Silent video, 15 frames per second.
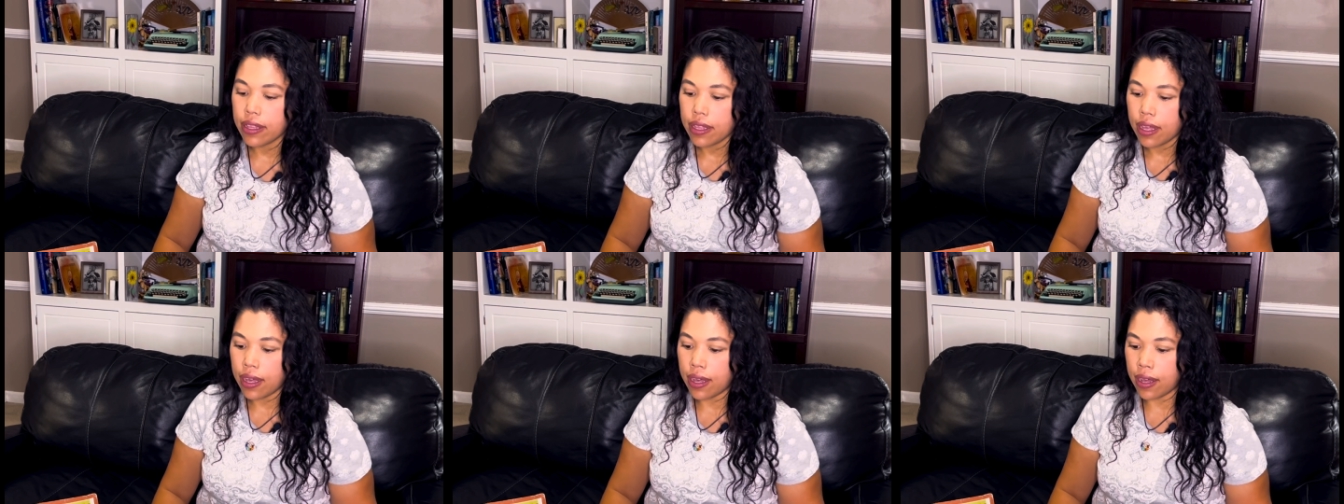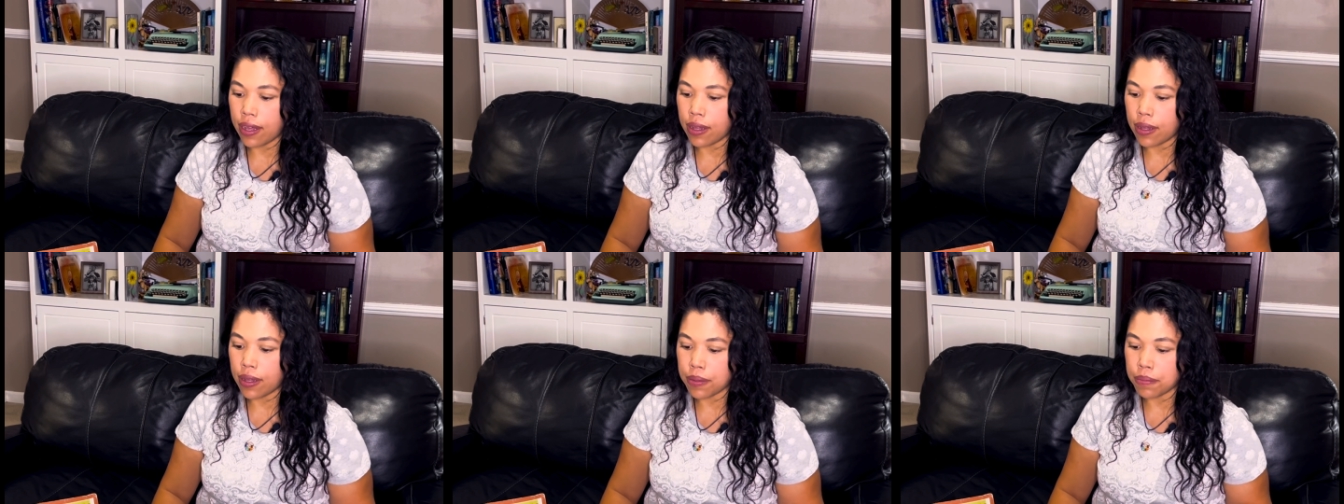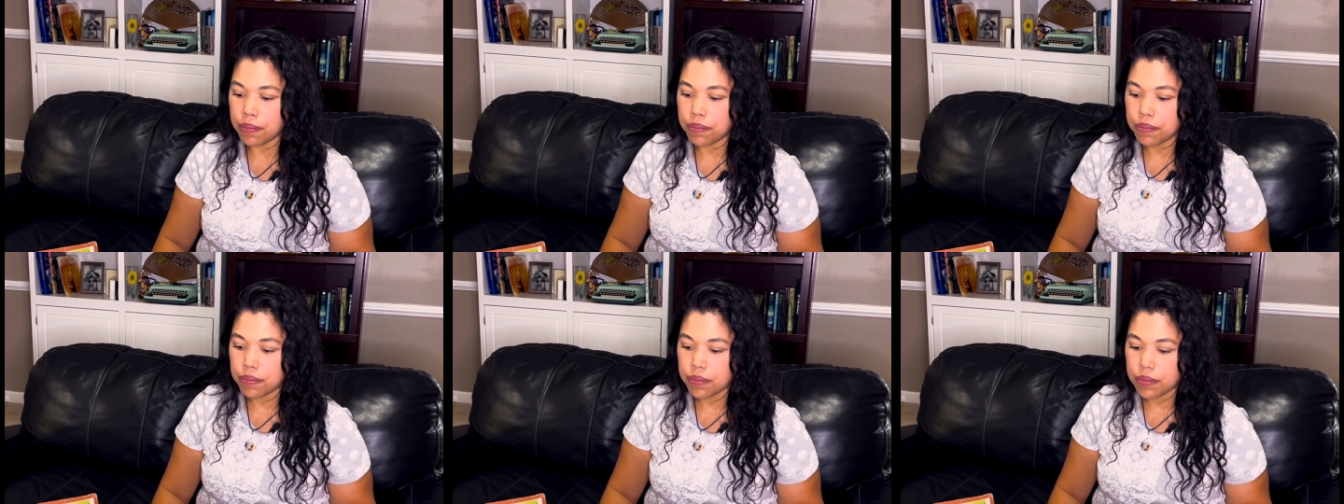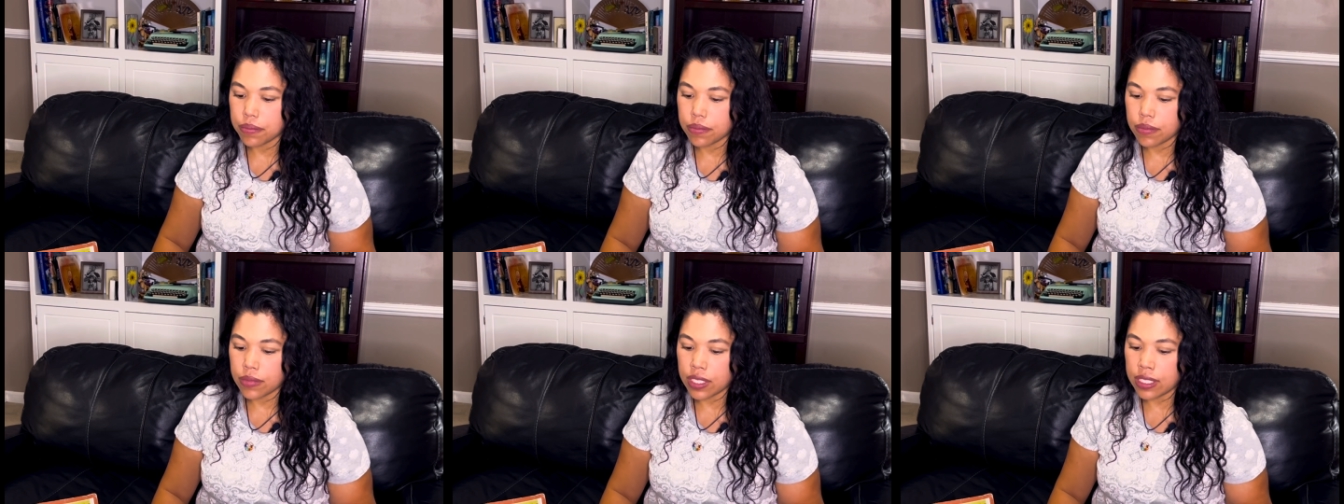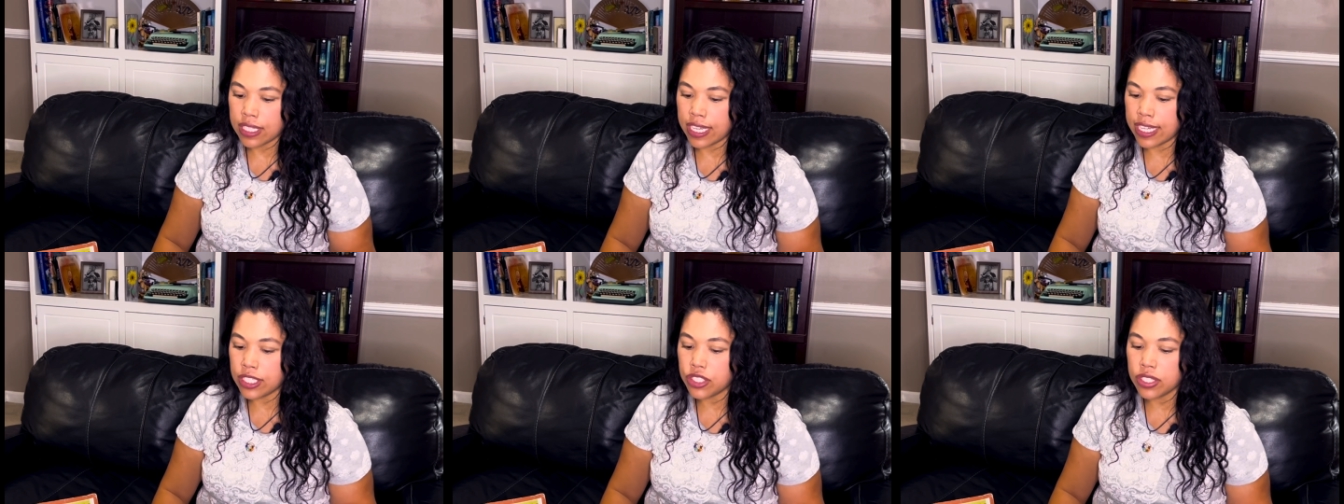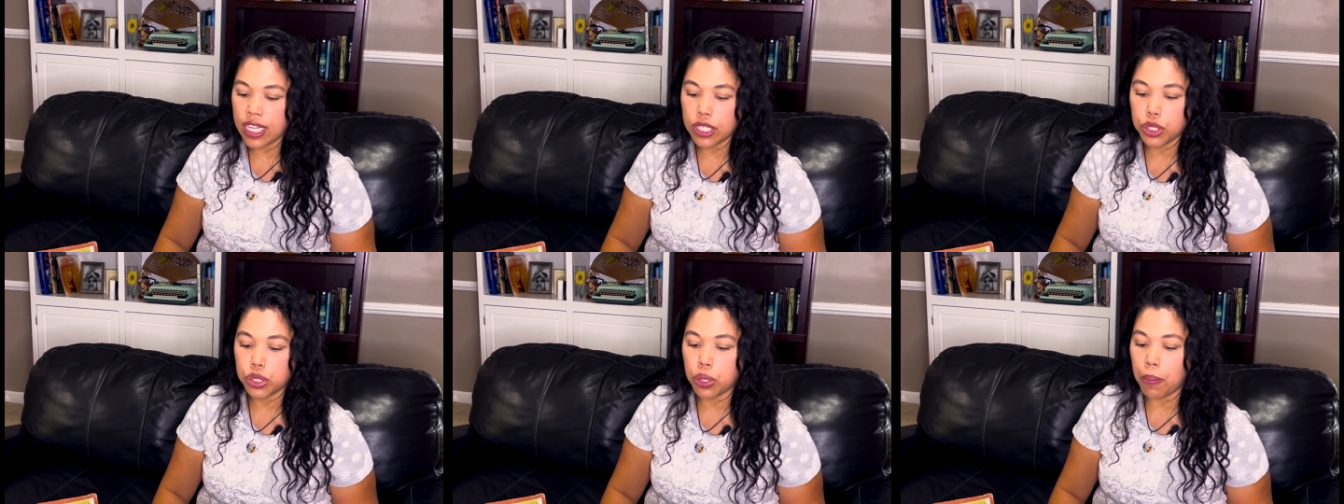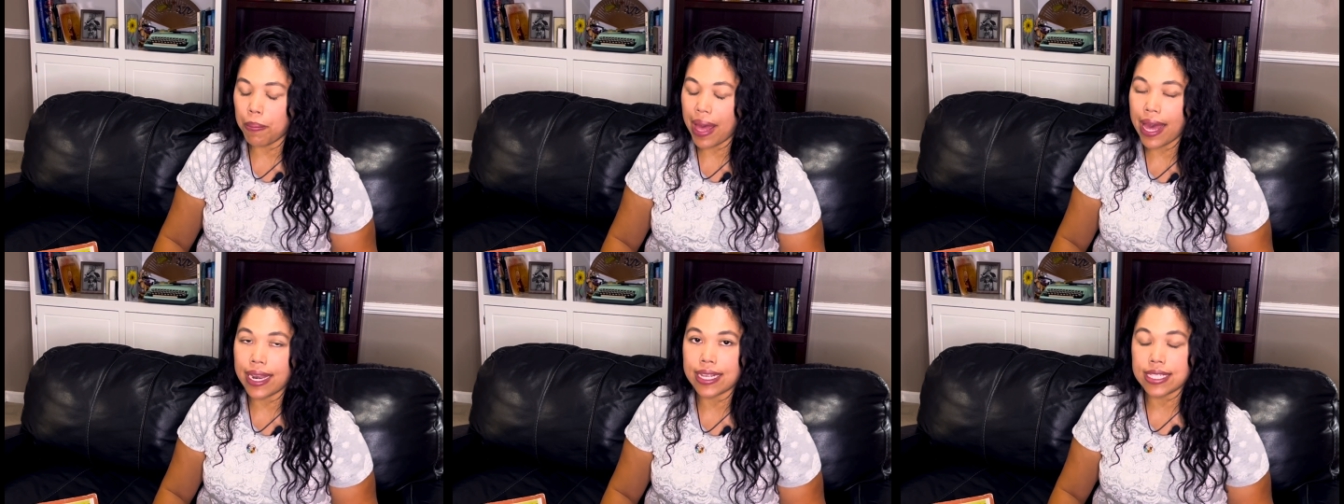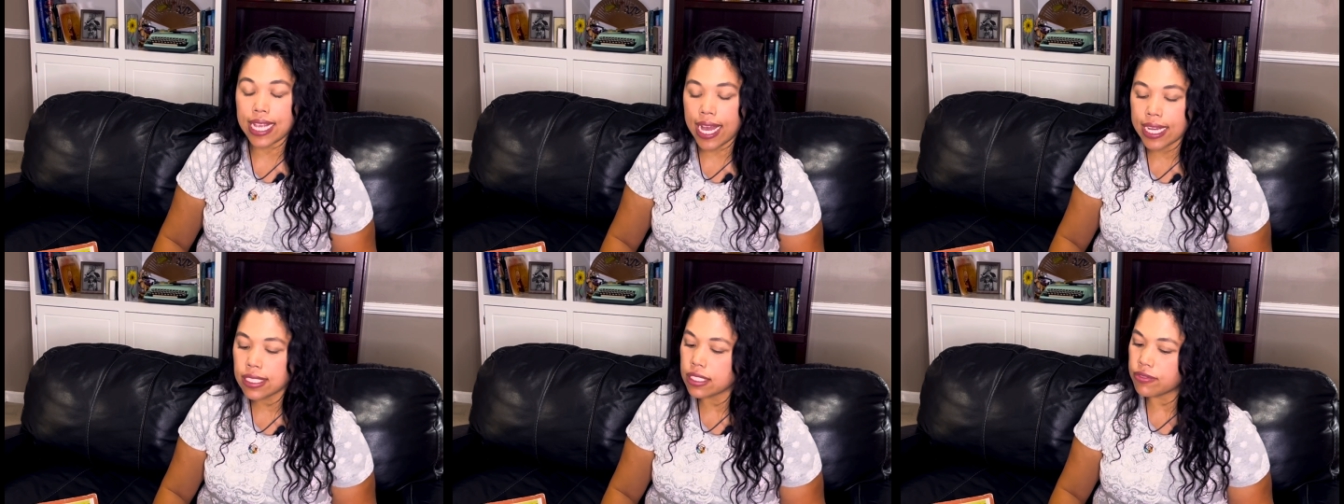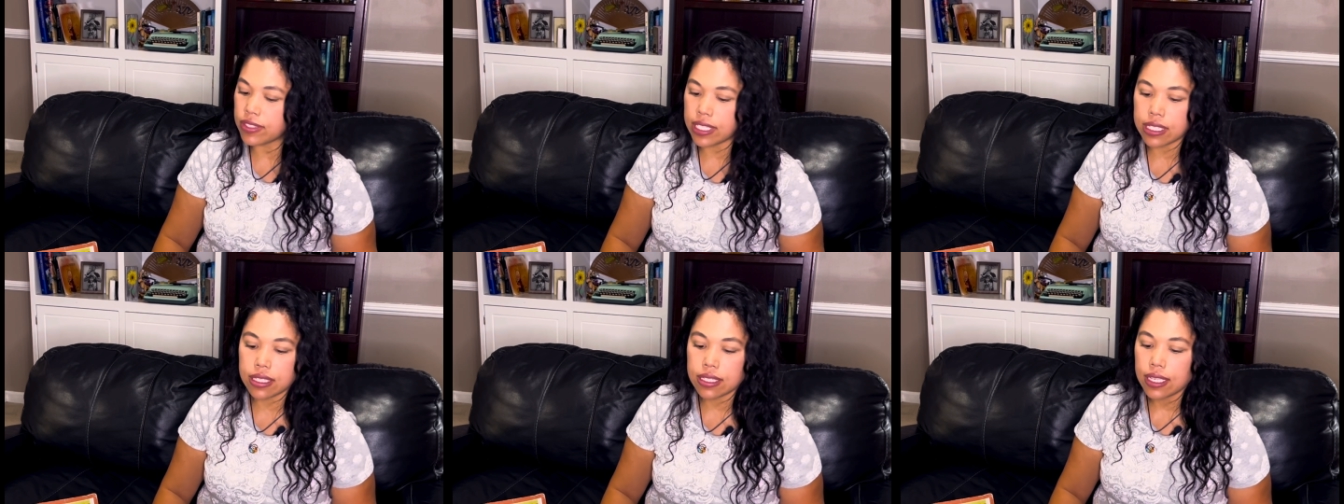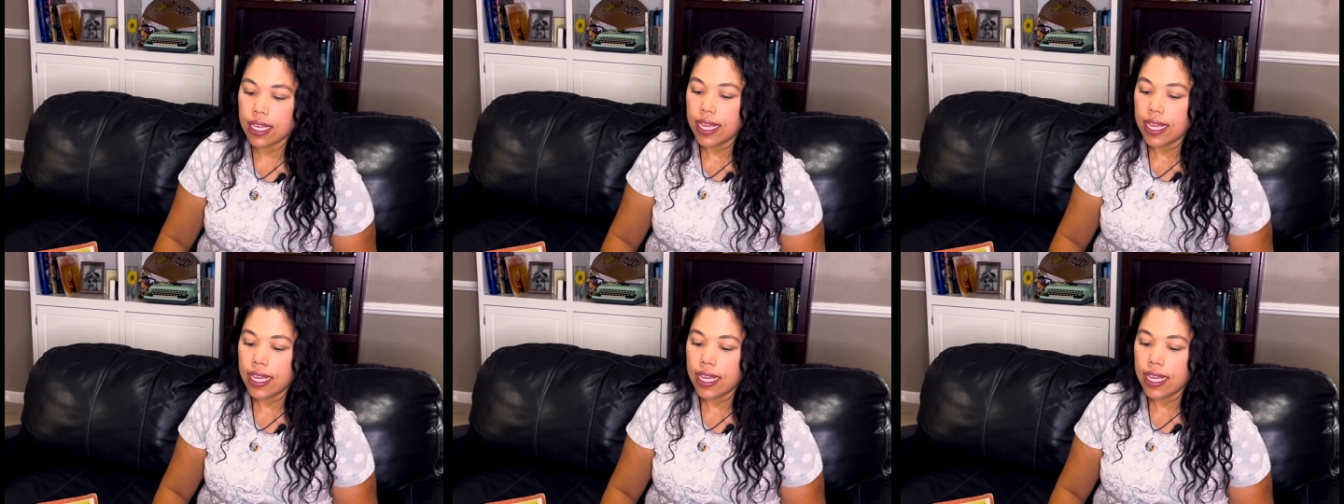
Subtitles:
the International Badass Activists